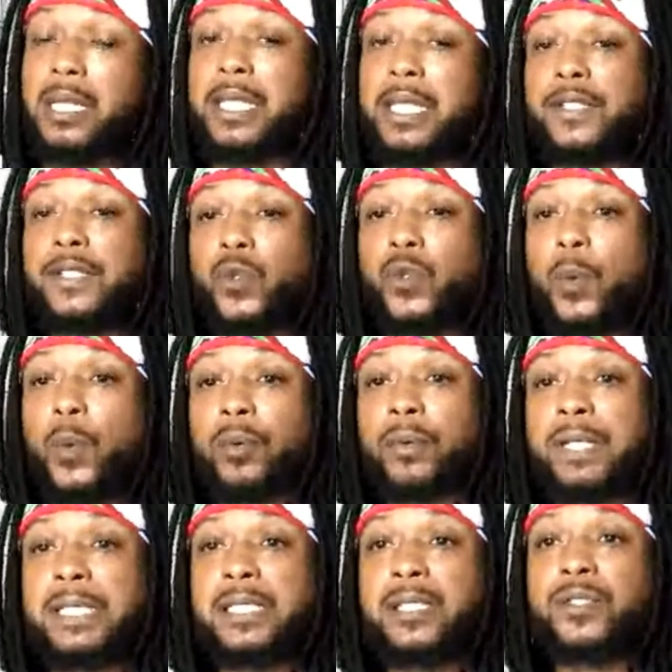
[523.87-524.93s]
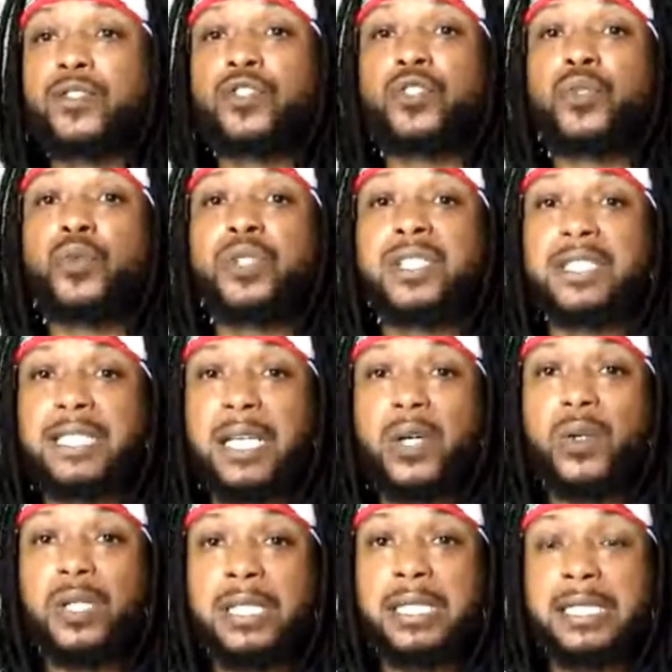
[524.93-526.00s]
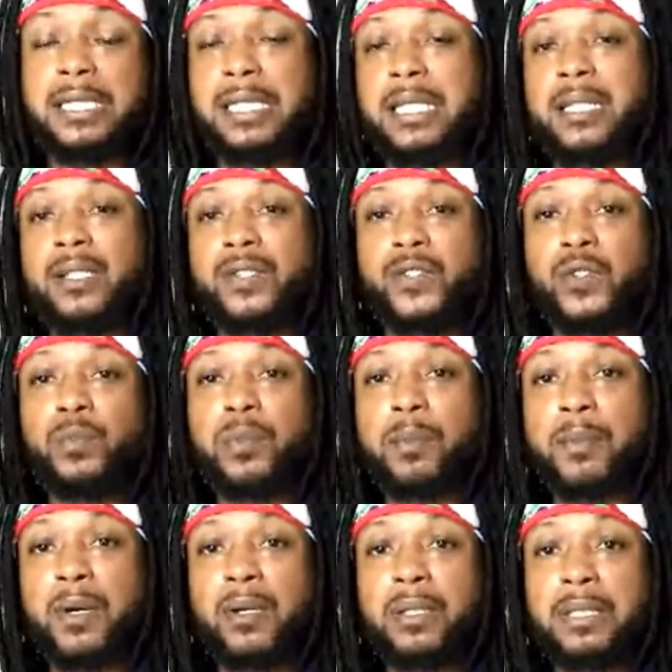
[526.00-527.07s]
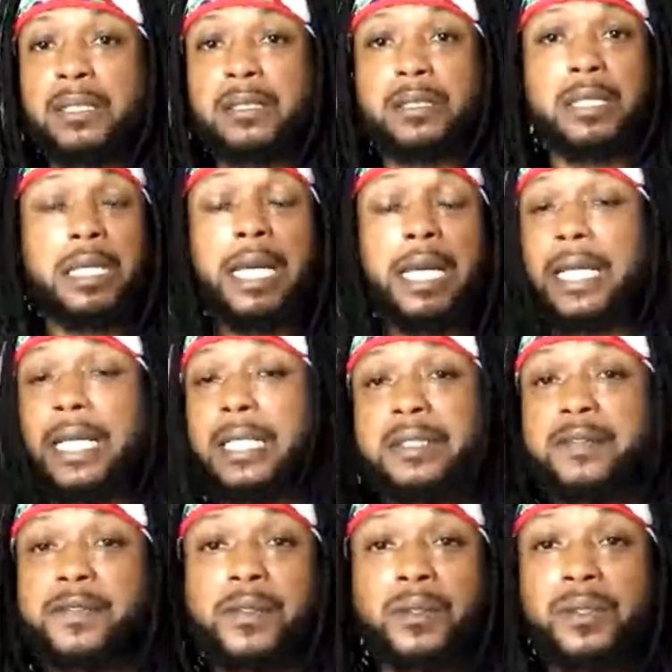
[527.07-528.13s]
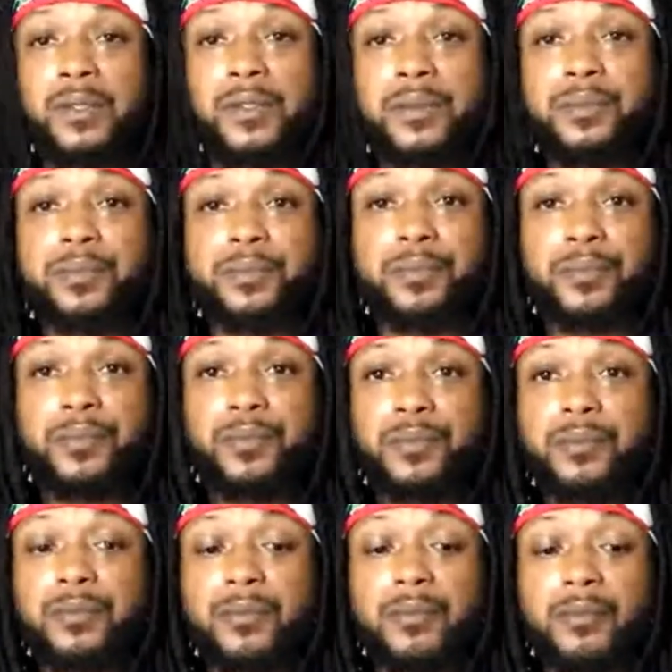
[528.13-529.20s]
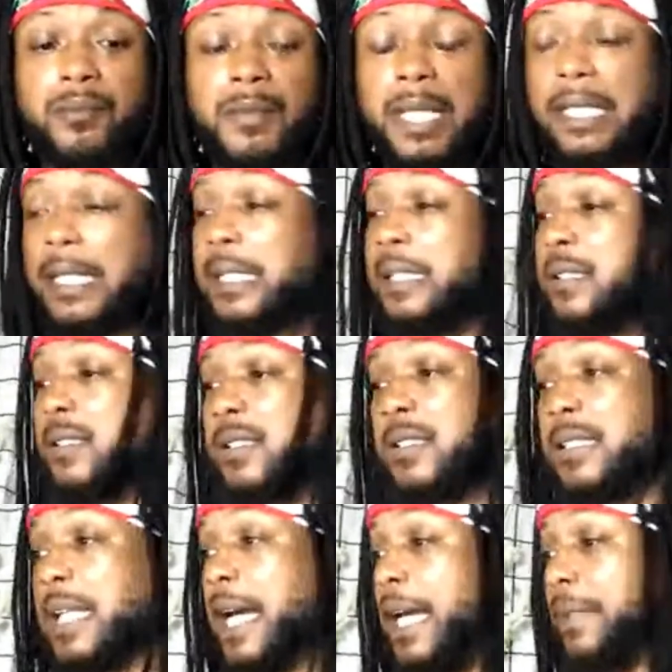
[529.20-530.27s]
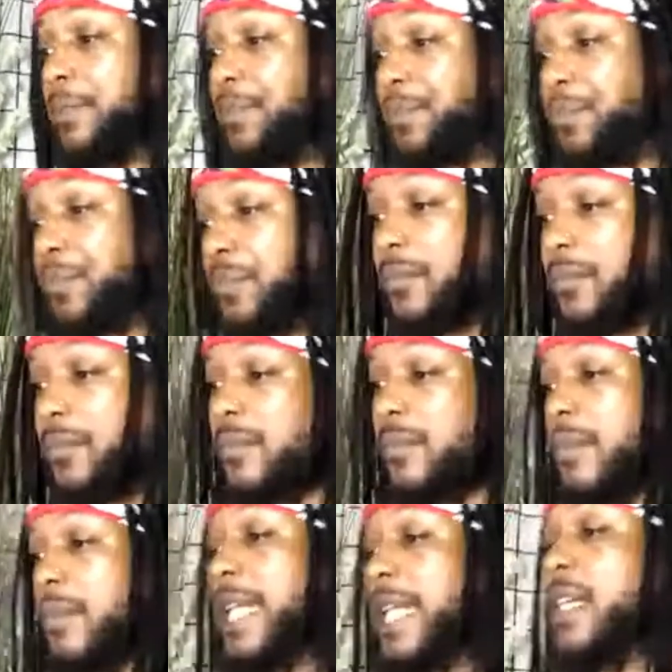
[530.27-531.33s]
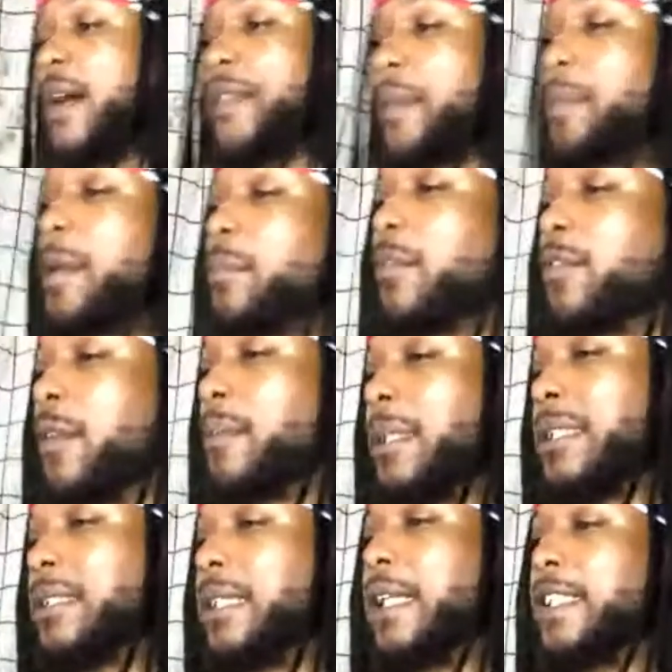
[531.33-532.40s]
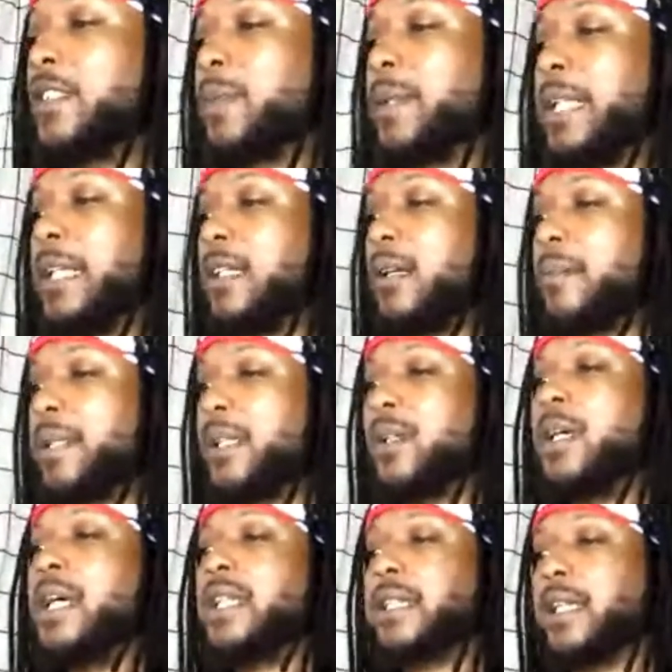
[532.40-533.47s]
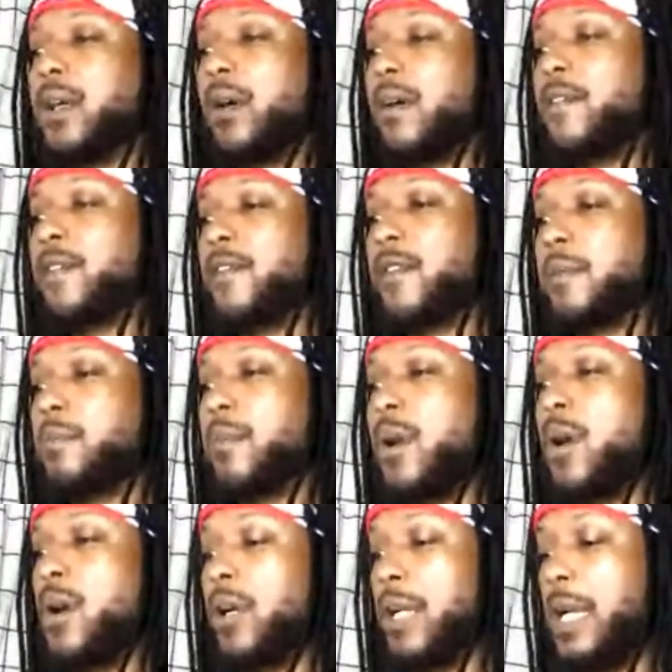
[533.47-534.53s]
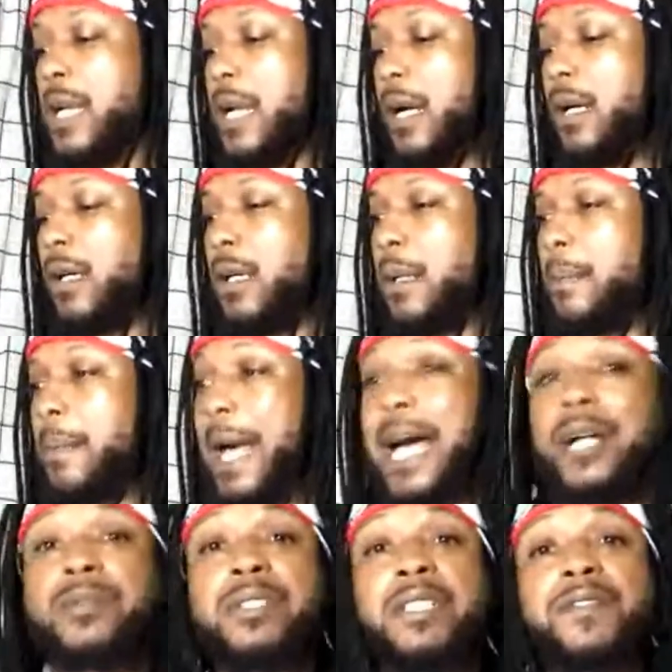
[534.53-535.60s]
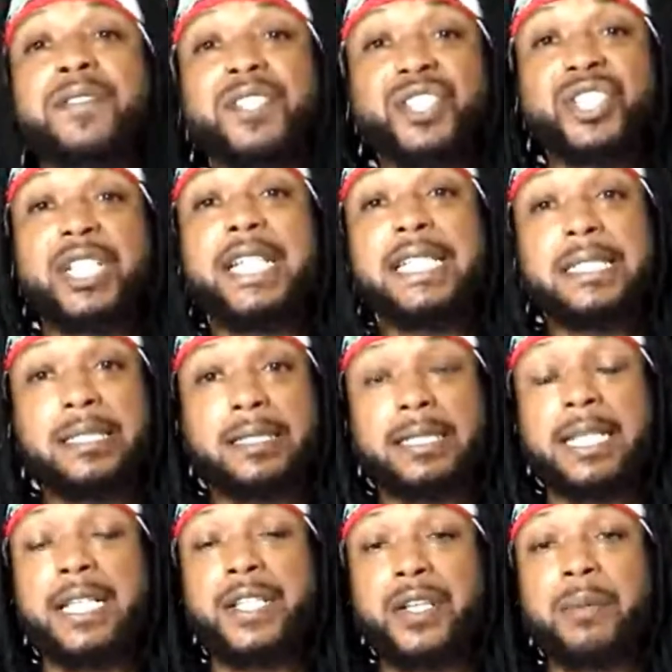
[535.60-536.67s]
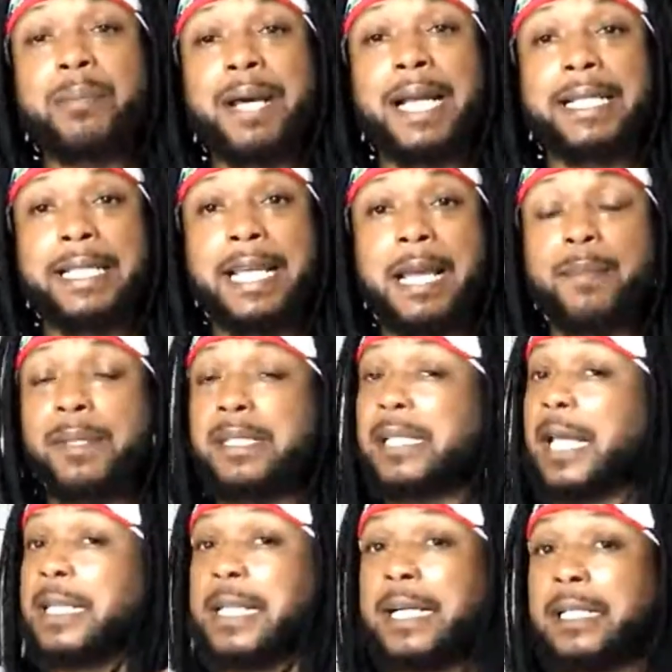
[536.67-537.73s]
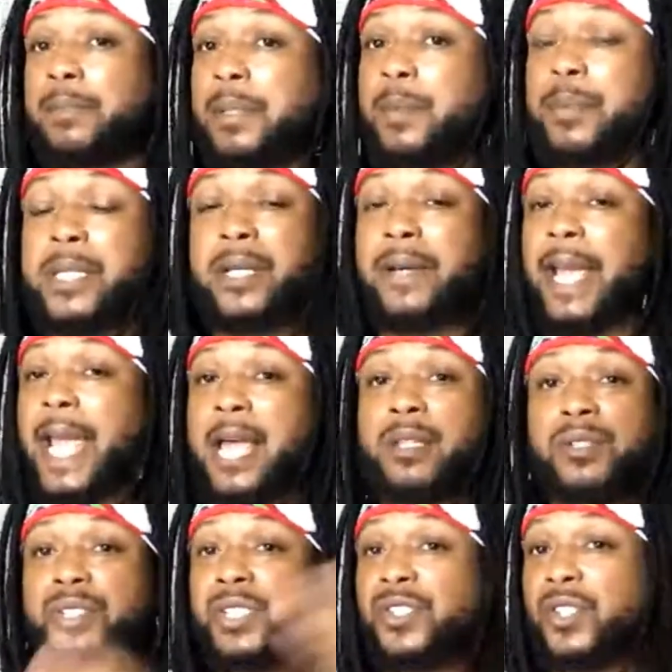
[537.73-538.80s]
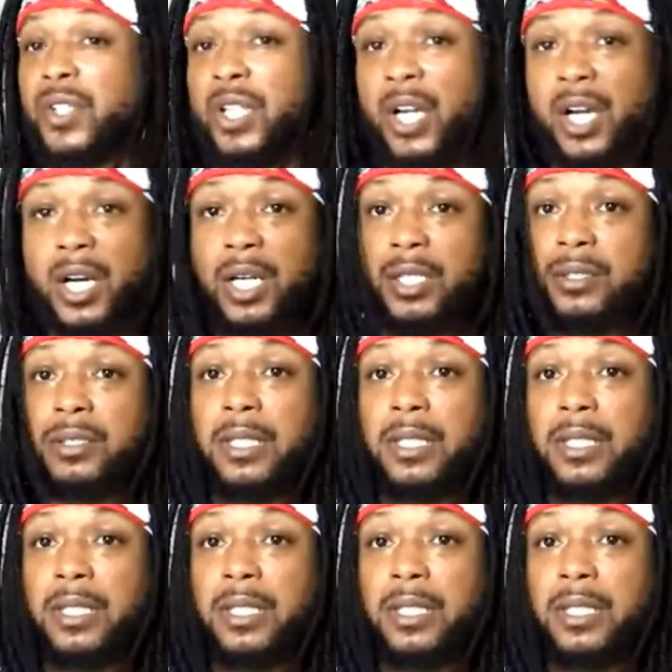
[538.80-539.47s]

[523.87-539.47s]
these corporations to sell us in the supermarkets ain't good for us. It's just not. And other people from the States, when they come here, they often remark how different changes in their body happen. A lot of people, their allergies are gone